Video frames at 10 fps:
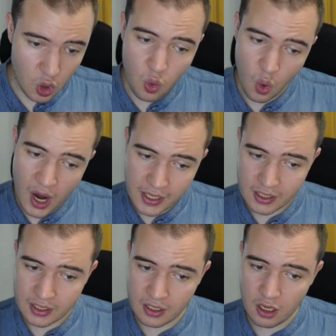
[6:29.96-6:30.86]

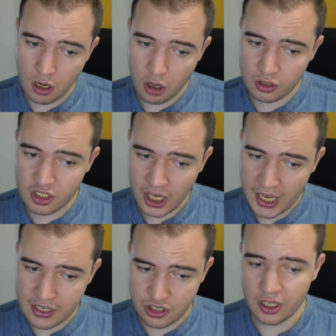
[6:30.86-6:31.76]
quite a lot
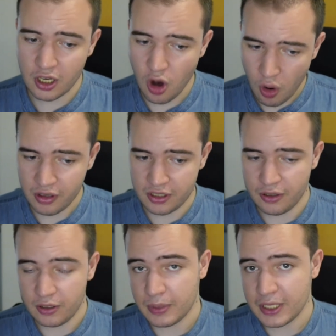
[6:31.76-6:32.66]
changed. The corridor
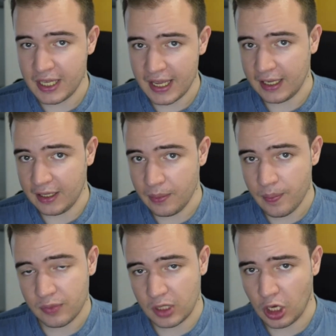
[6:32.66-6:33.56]
in particular.
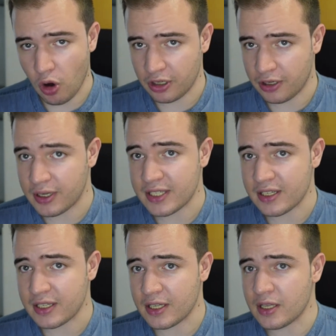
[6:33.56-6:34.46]
The corridor is
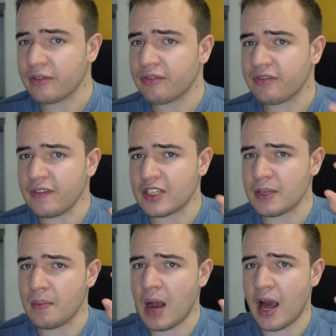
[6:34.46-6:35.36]
a fifty
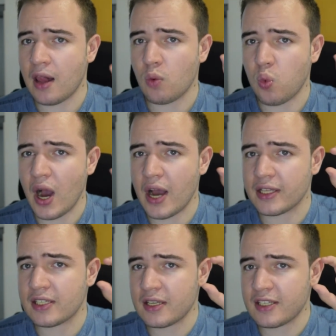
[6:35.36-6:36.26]
mile
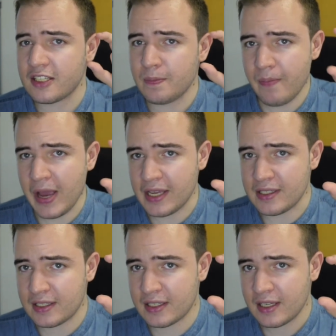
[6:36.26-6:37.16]
wide
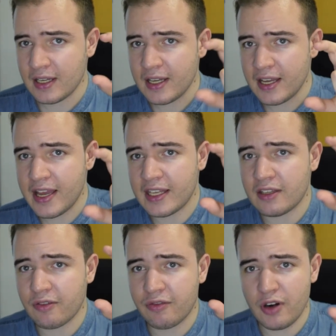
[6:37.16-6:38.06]
space in
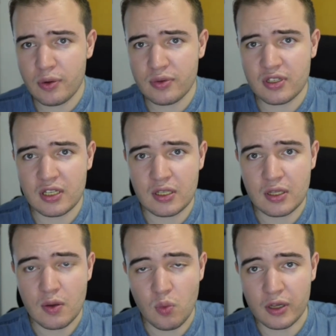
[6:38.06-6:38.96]
the
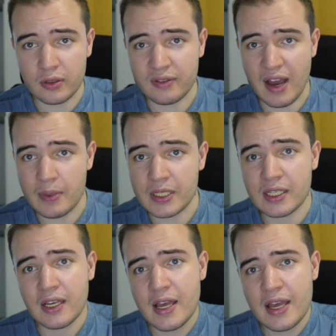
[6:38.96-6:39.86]
frozen world of Abbot,
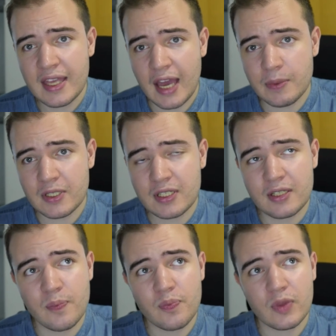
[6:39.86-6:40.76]
kept
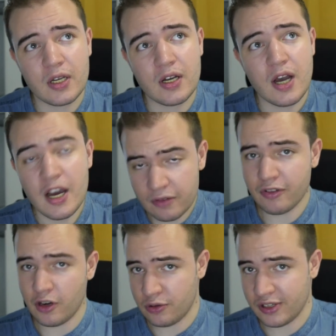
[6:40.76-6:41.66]
uh,
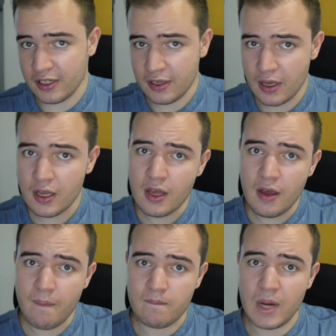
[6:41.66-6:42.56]
unfrozen
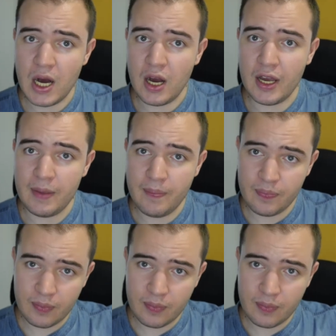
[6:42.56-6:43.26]
by